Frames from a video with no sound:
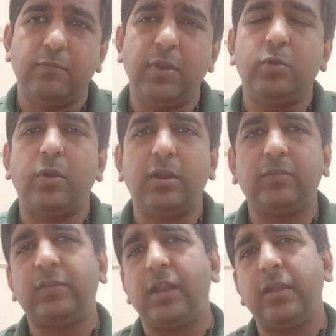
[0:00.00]
way to
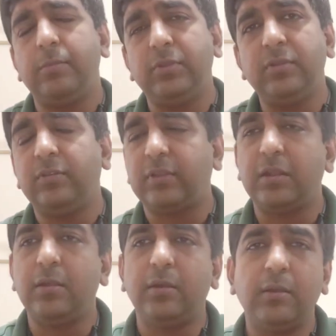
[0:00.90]
understand the business
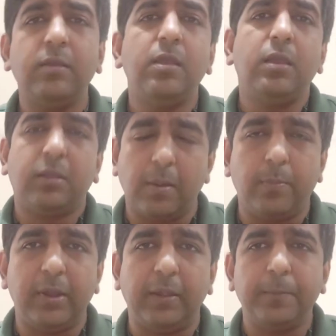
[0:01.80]
and the
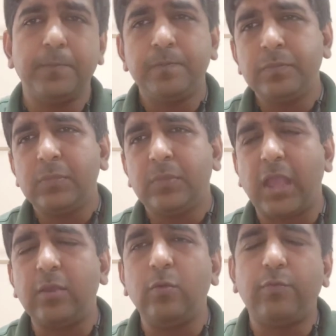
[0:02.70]
company.
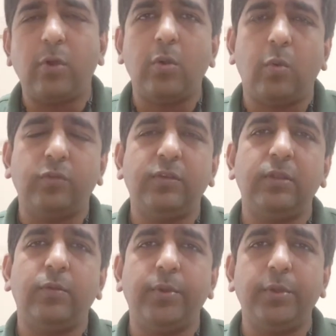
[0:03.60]
Thank you for
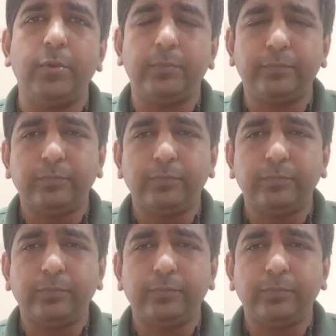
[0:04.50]
watching the video.